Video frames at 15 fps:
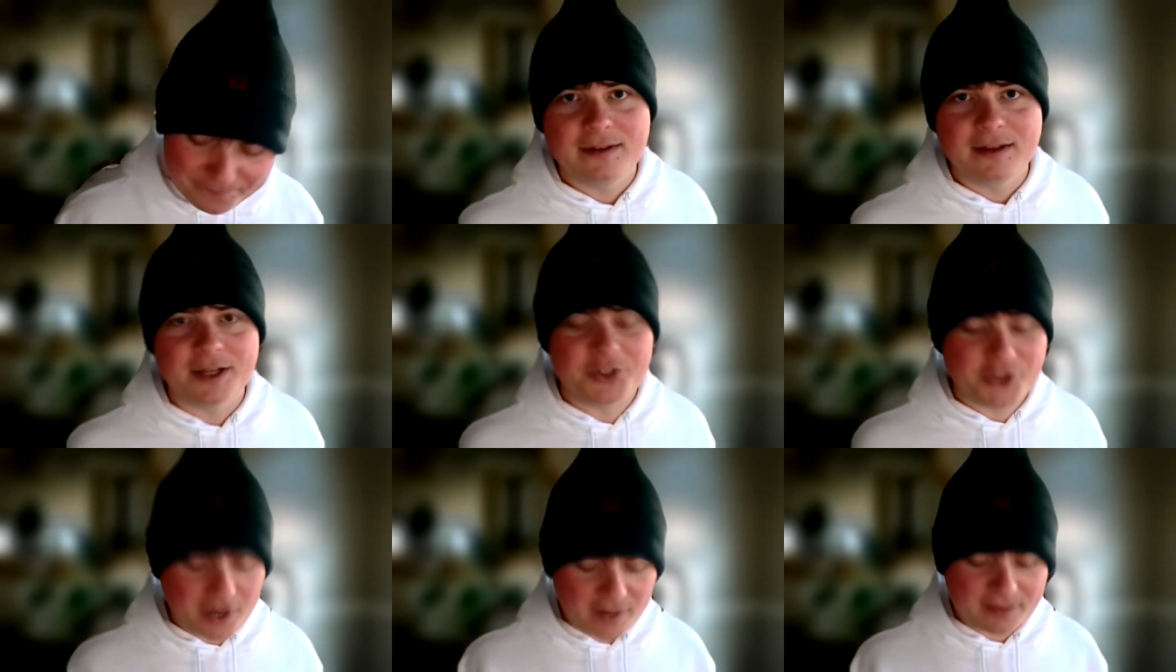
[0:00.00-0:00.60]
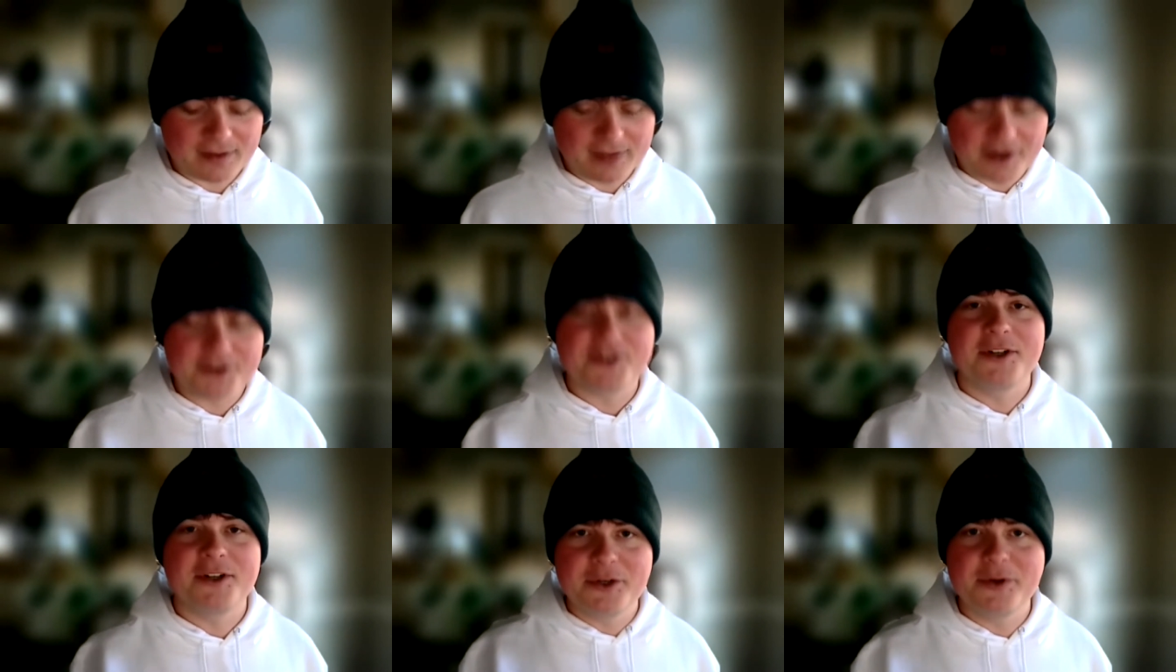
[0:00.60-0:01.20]
Like Jonathan
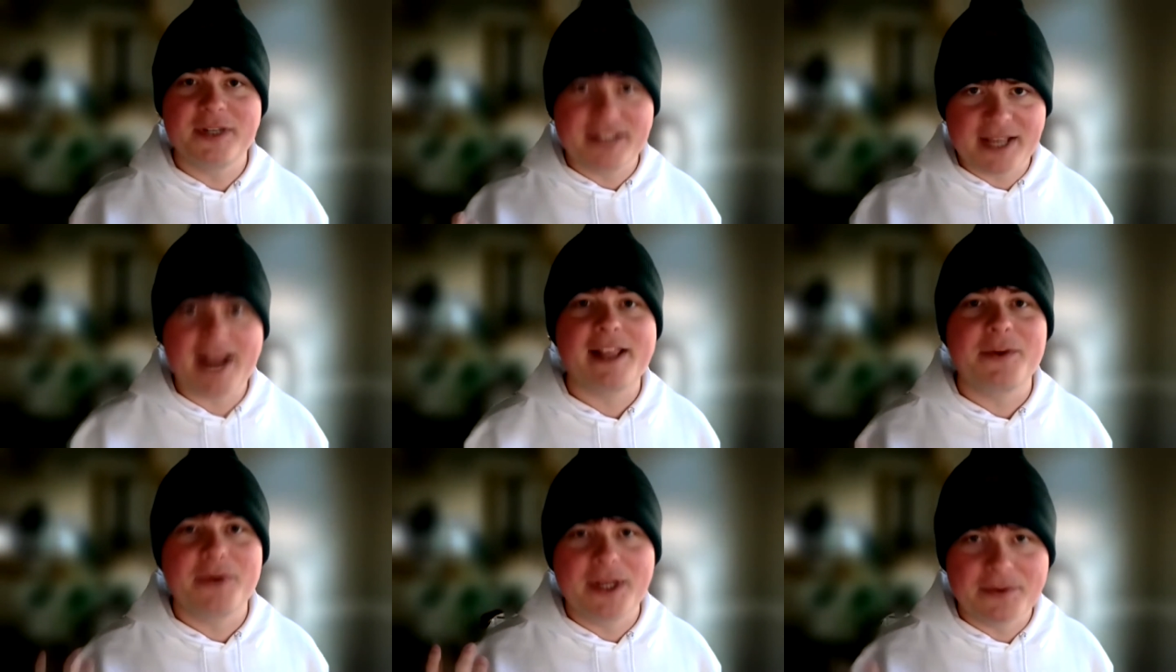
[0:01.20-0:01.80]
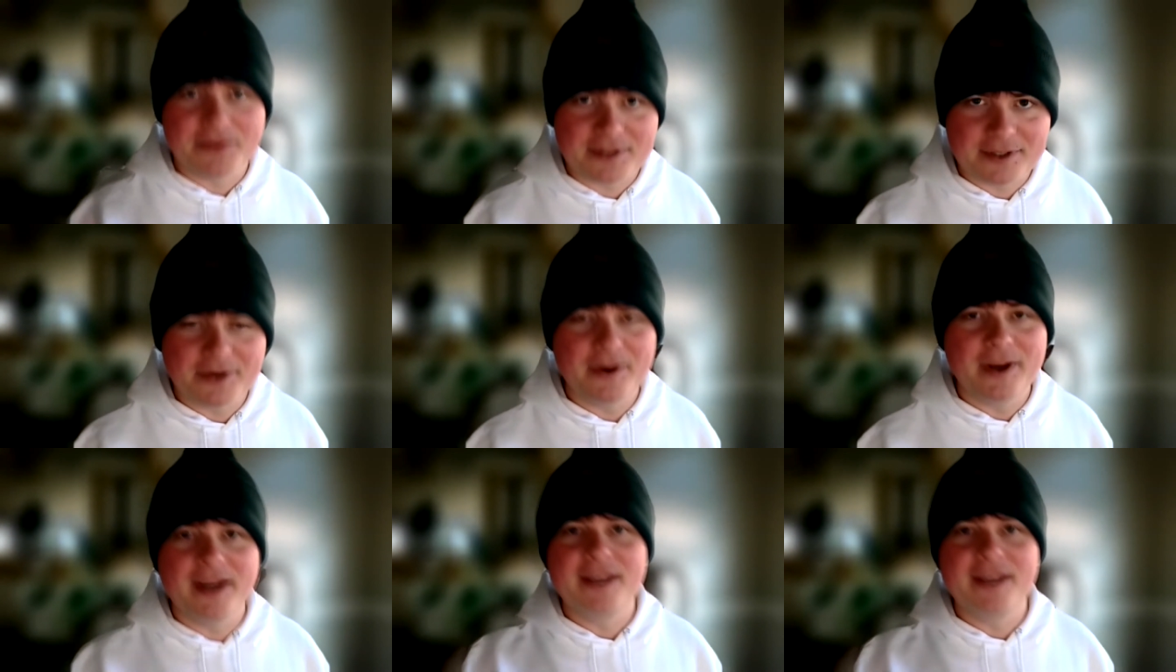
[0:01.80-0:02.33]
Larson knew exactly what he was doing.